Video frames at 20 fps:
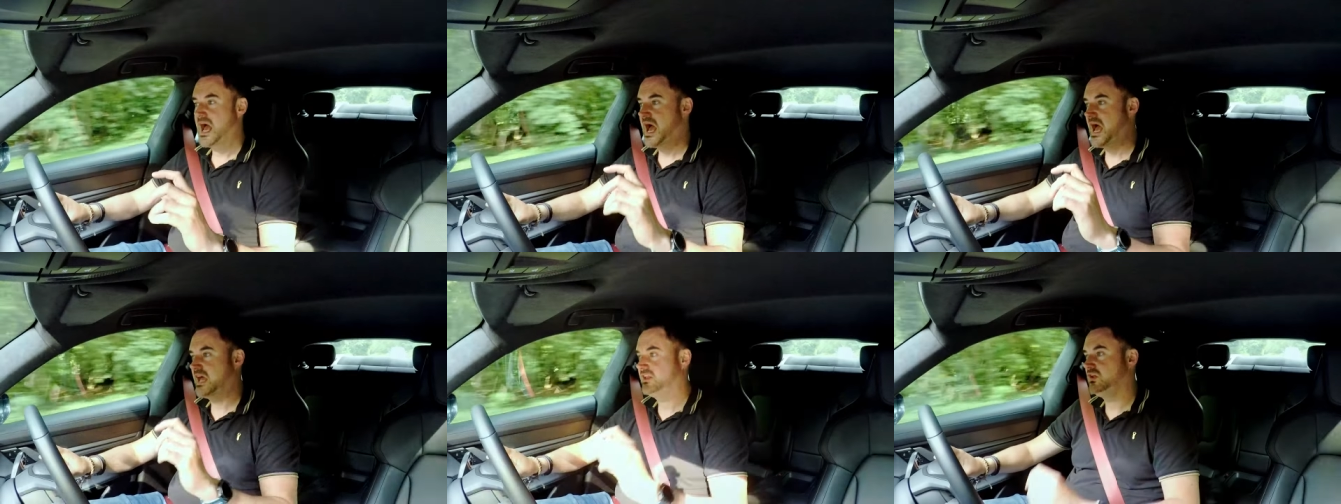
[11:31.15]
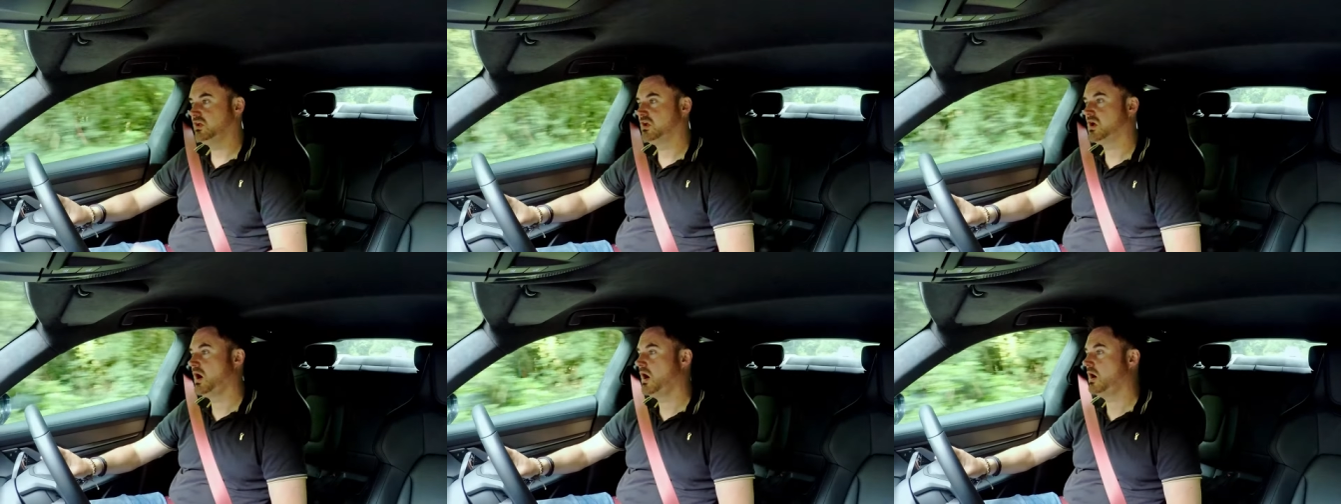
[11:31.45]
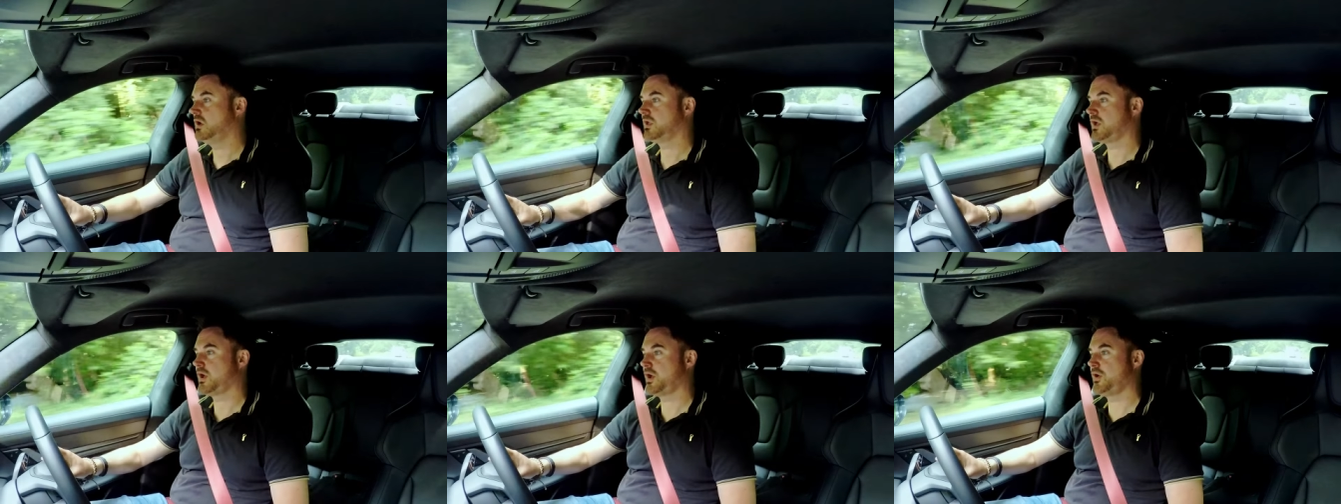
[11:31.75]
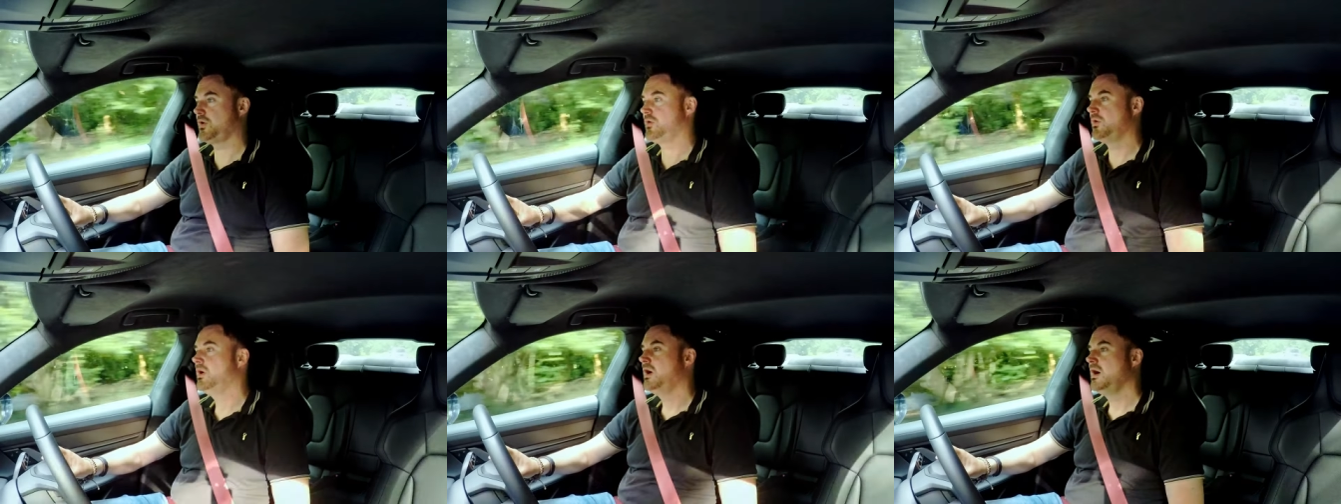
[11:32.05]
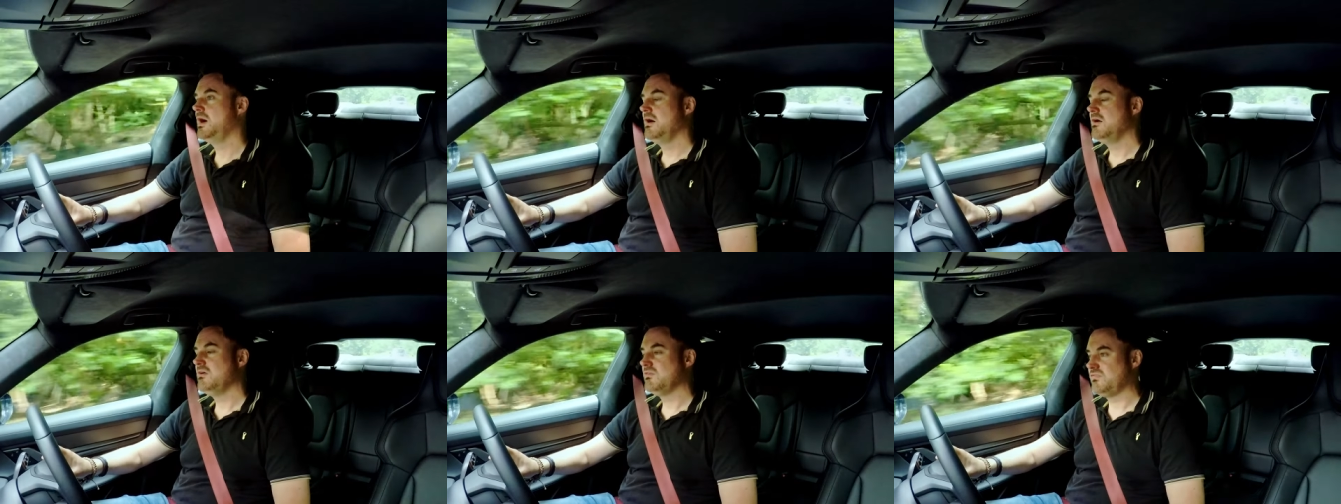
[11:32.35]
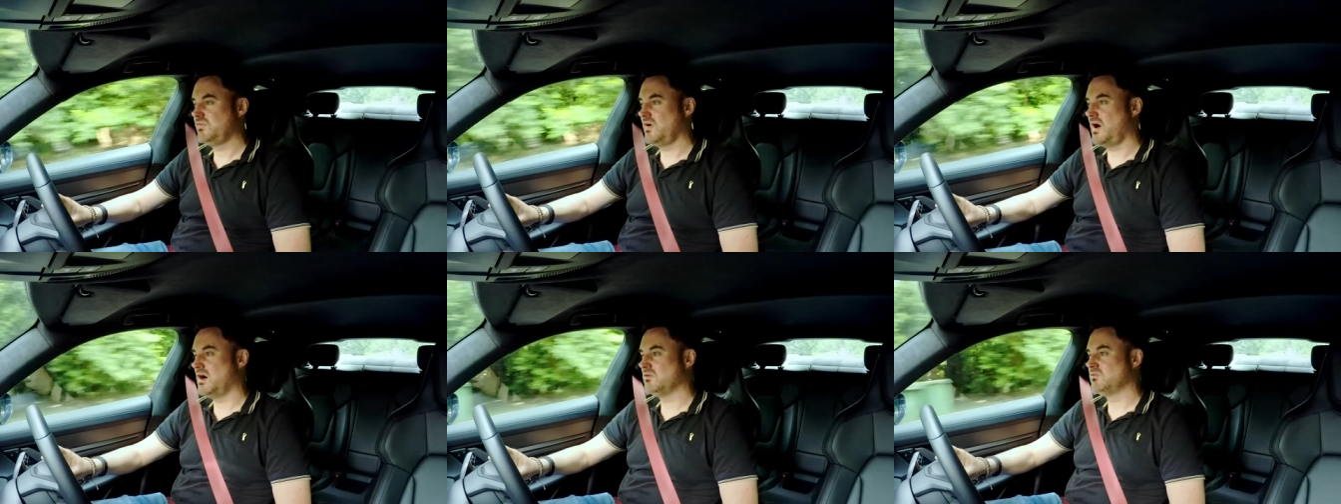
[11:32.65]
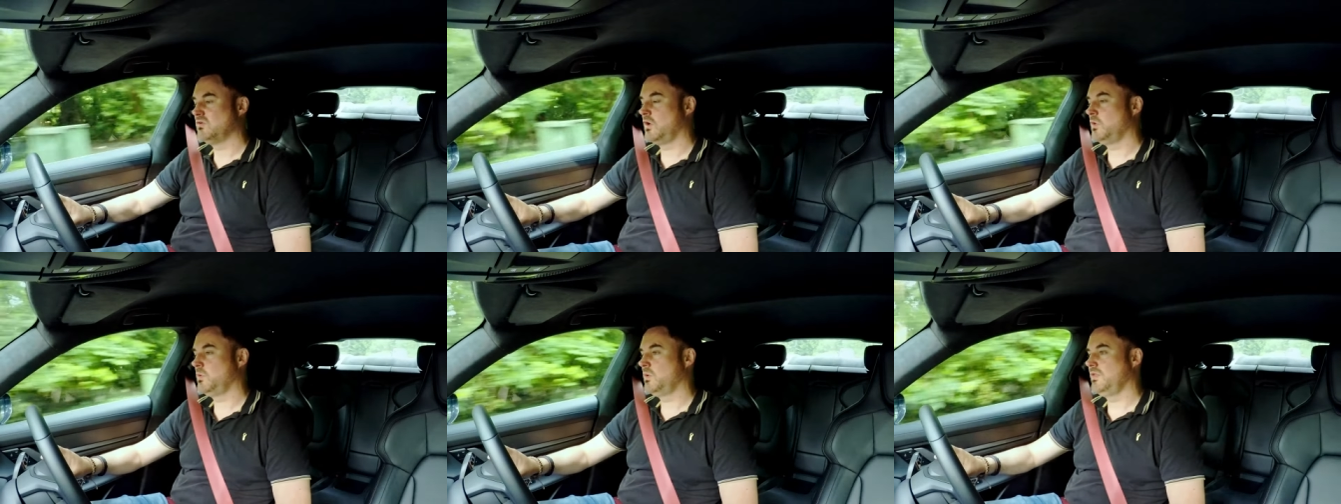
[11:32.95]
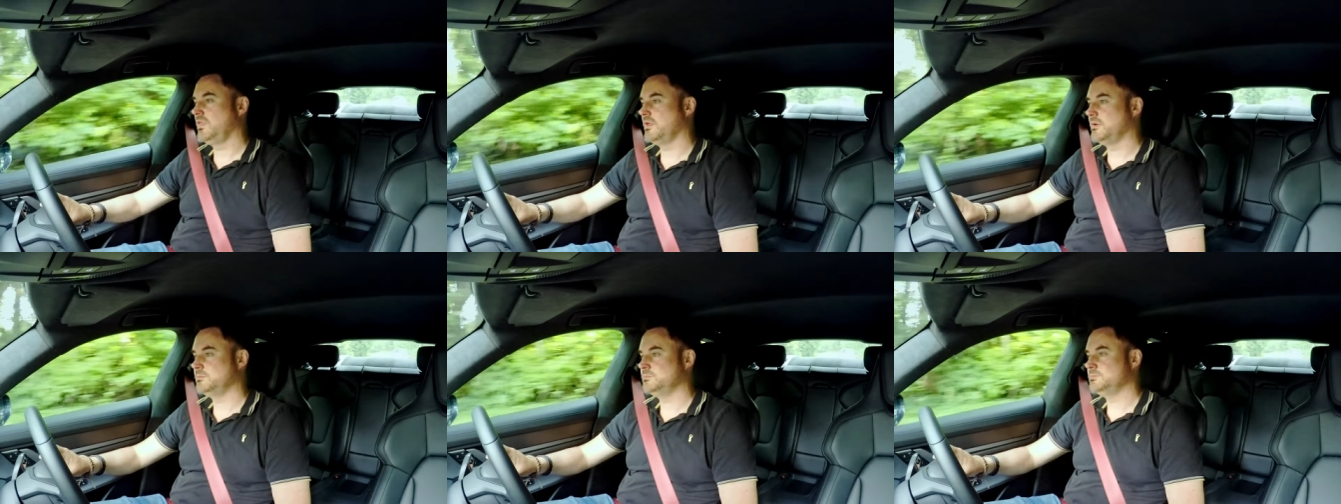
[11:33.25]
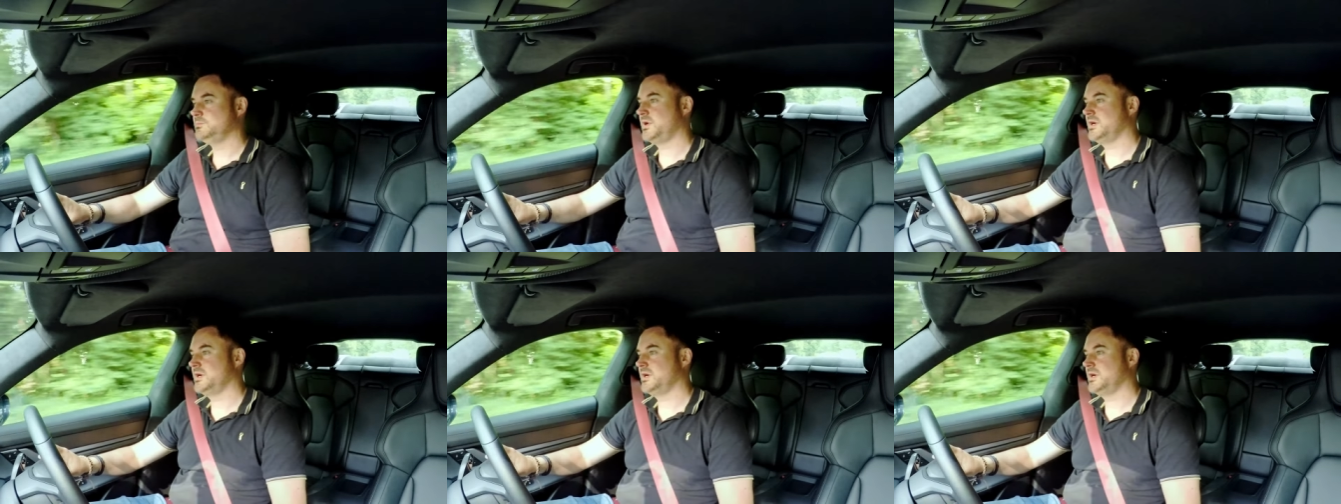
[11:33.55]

and you can't go far wrong with them.